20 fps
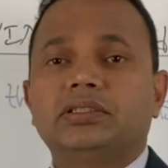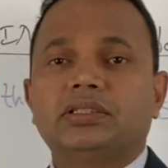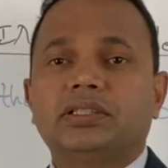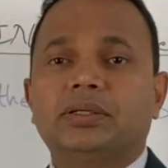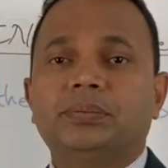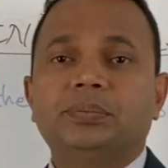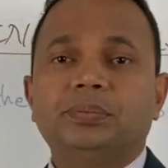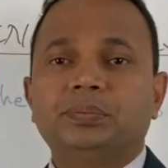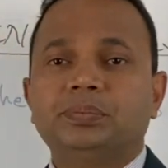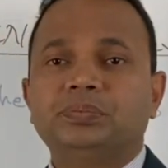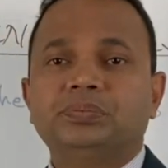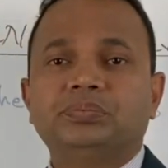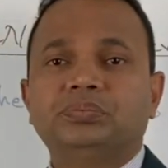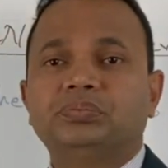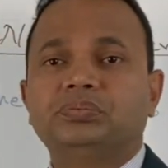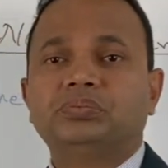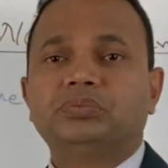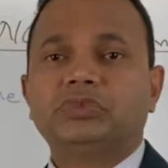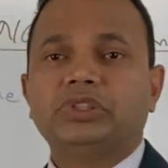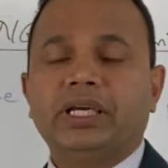some
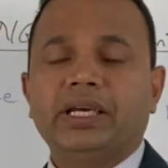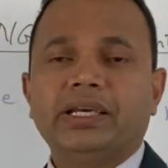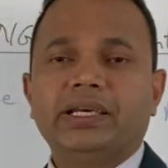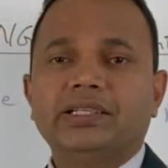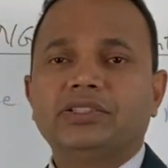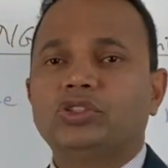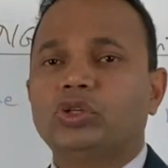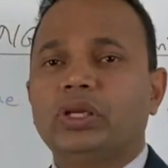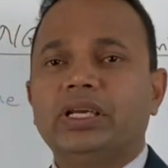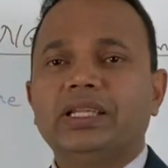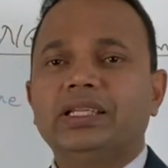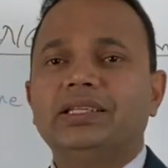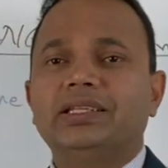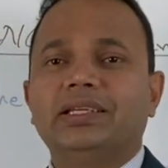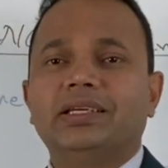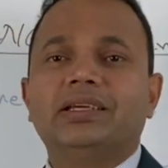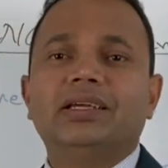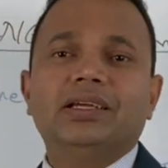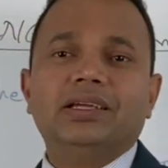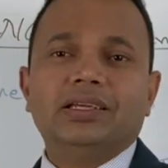scientist or
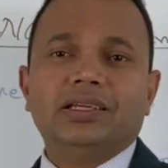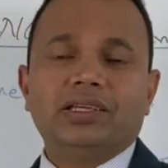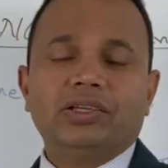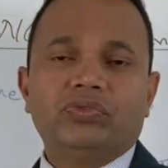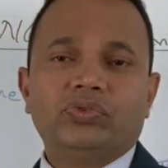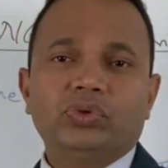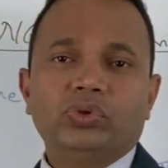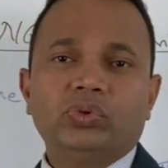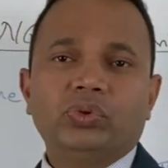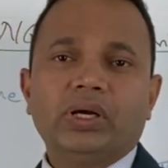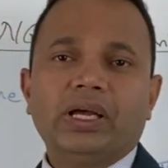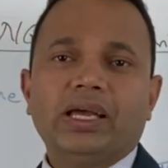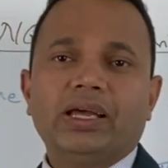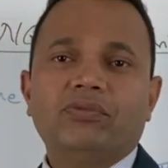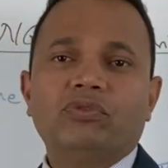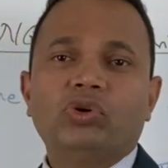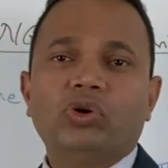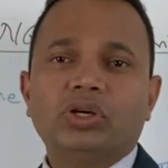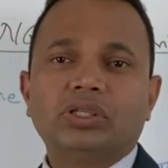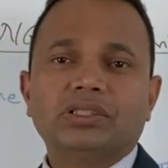anything, if you
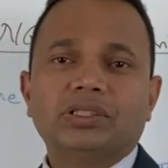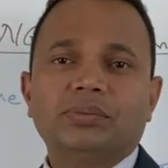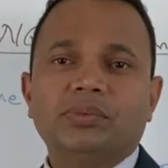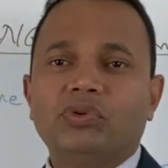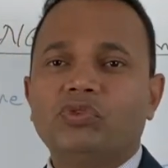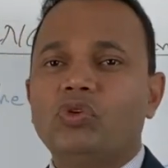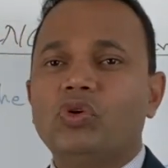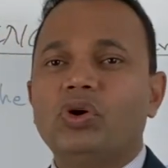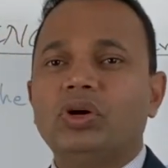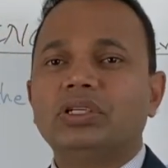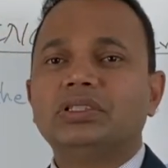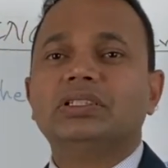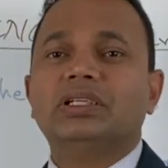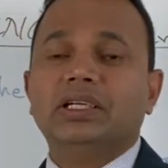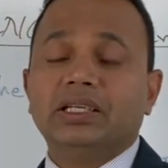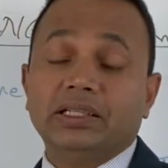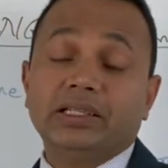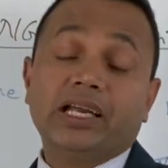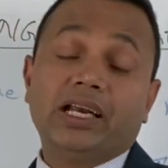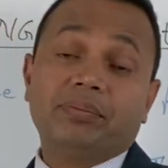have got some awards,
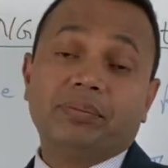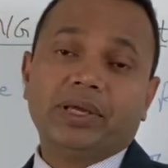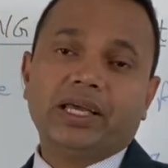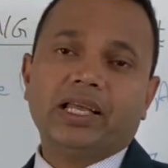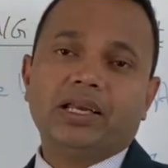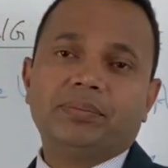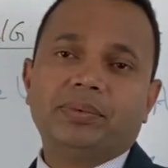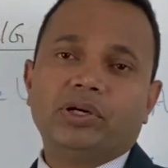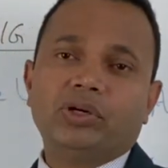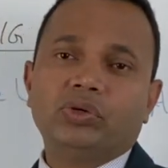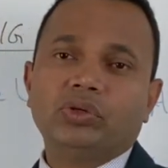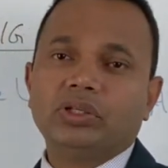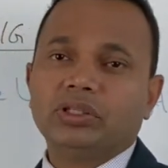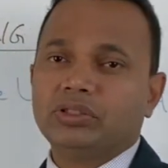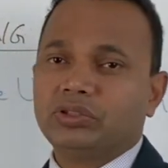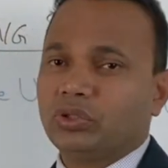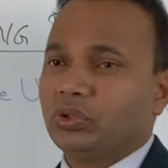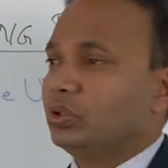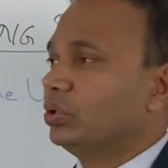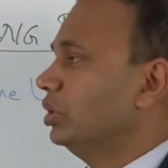that may help out.
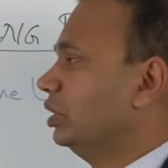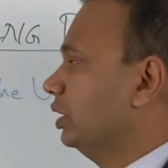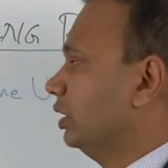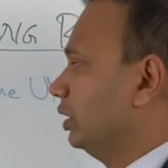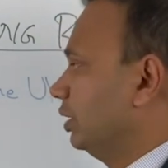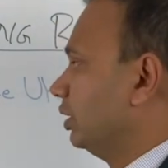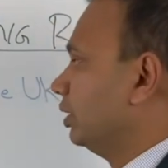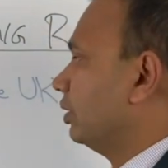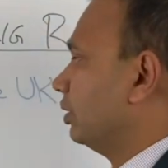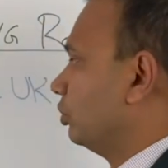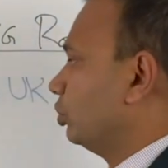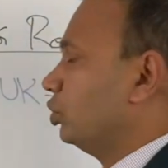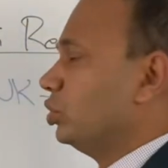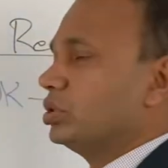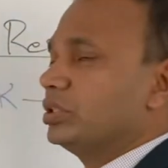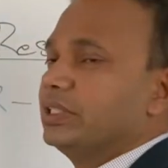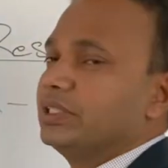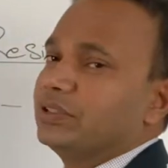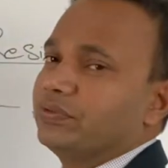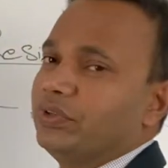So
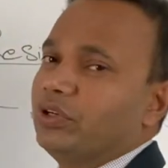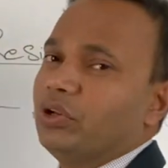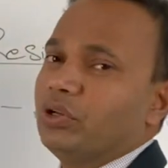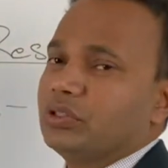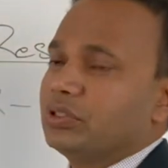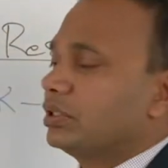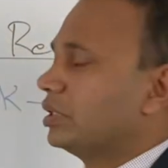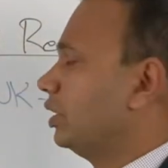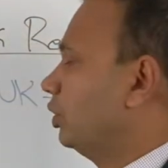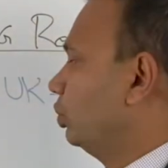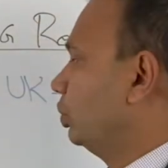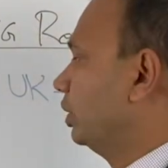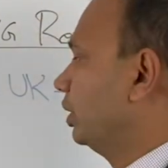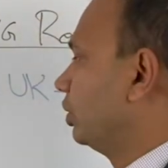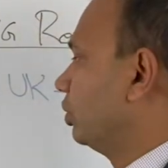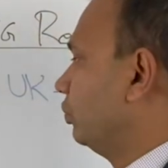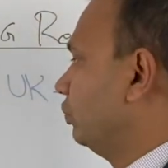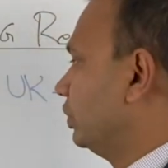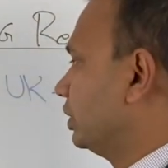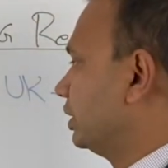those things will also count
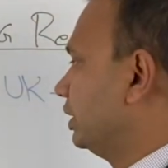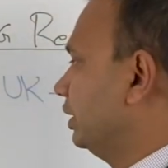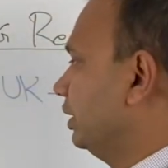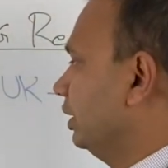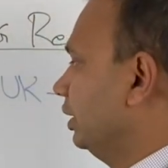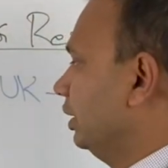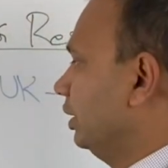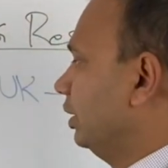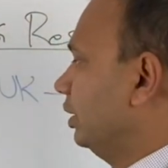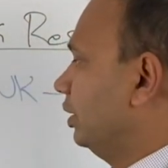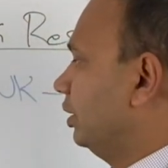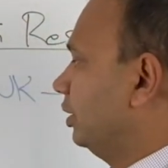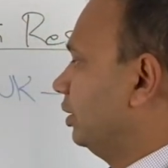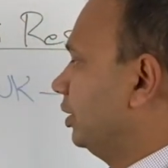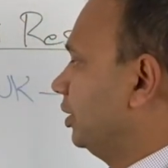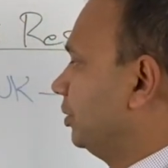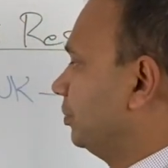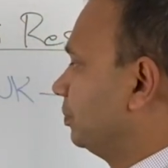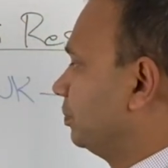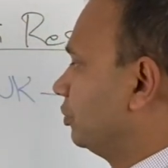here, obviously.
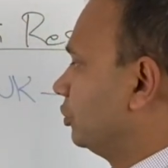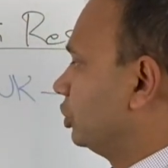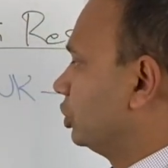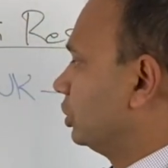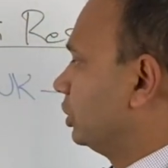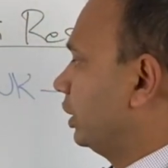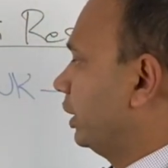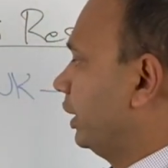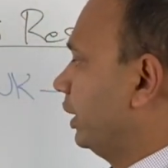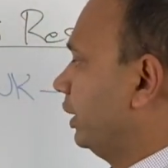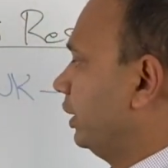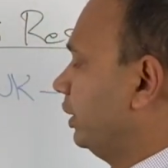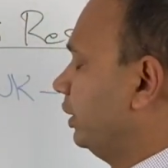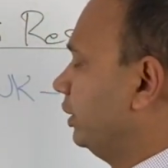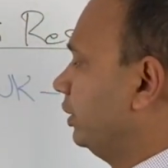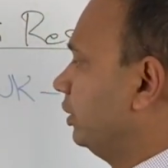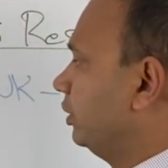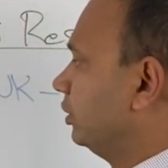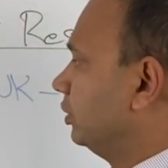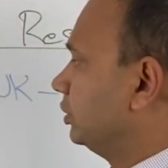Uh,
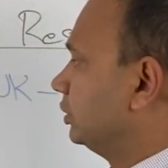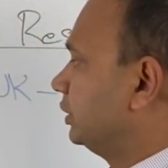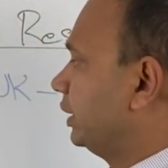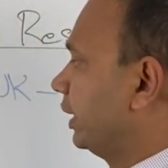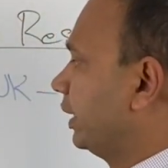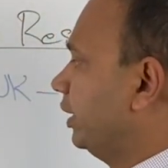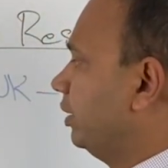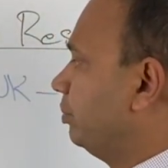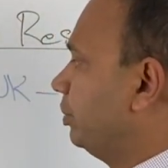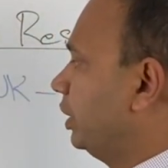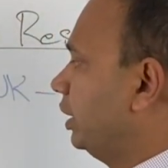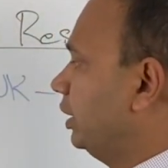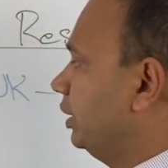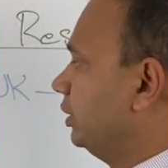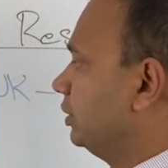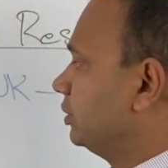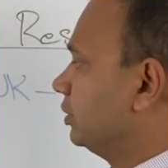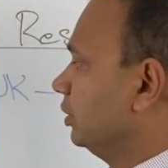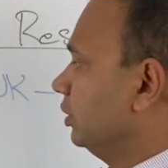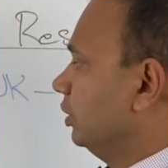and second part
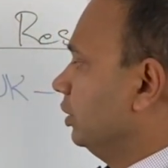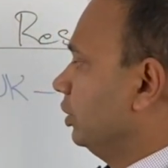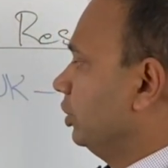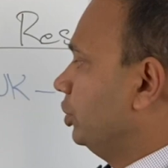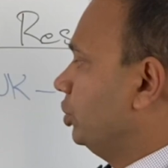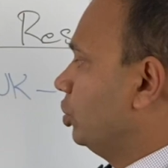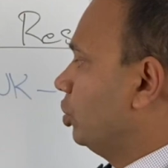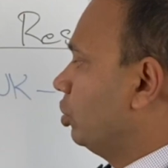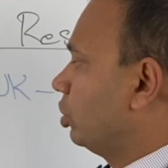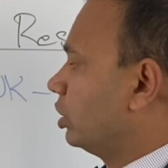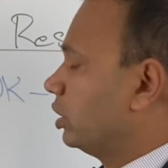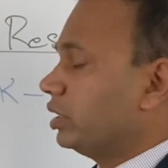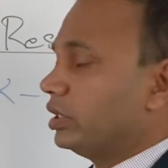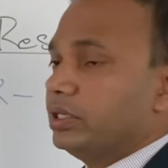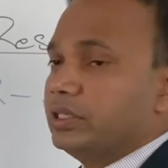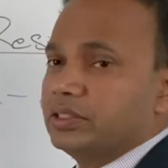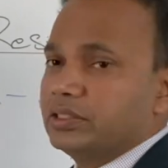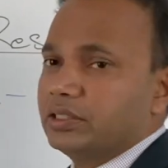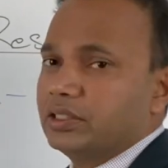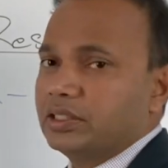is your
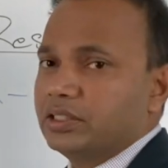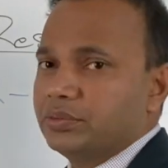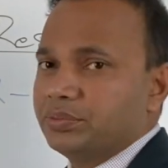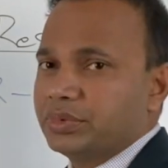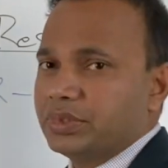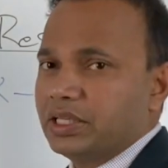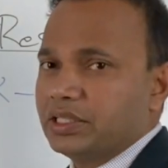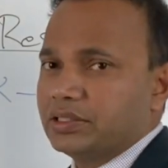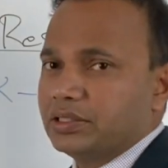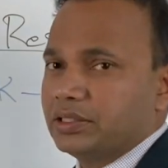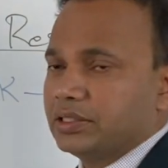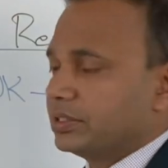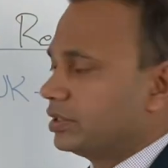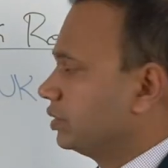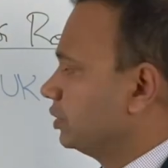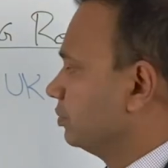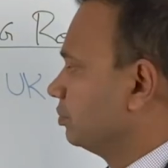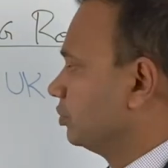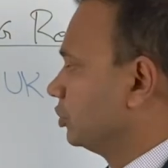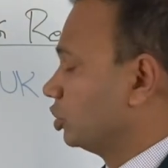current
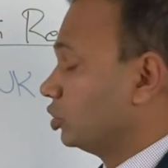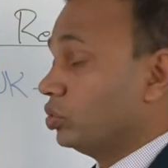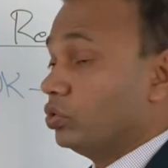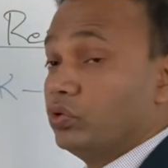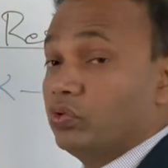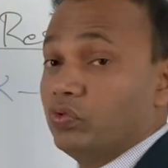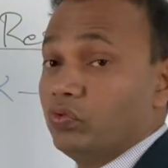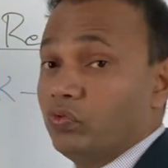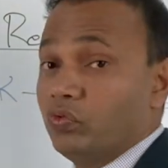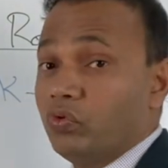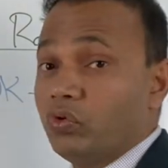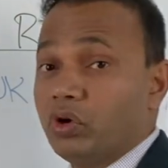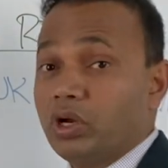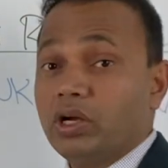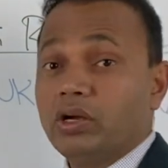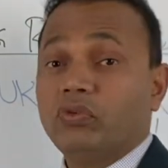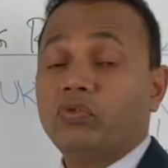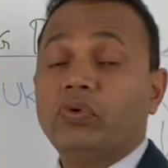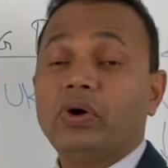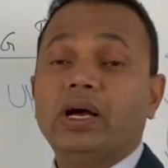circumstances. So
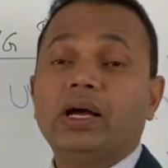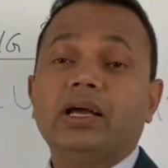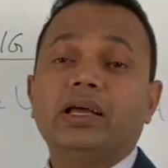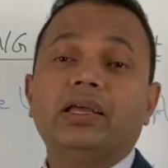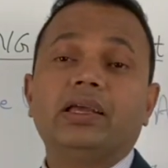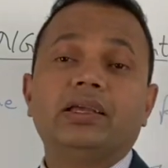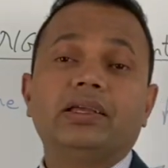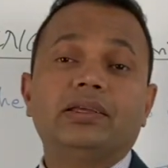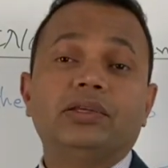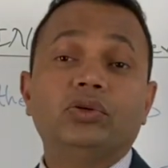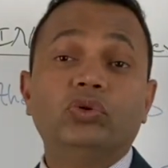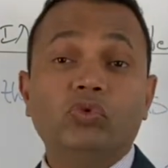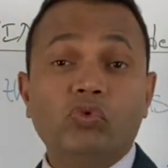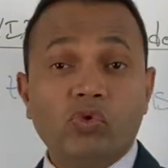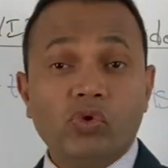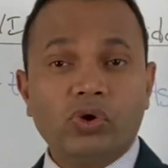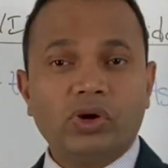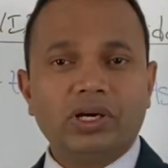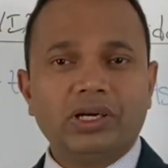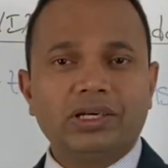why you
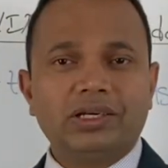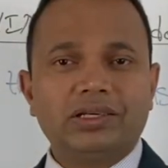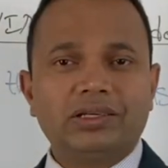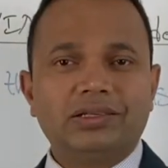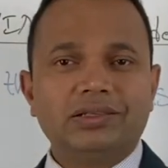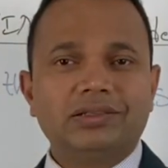want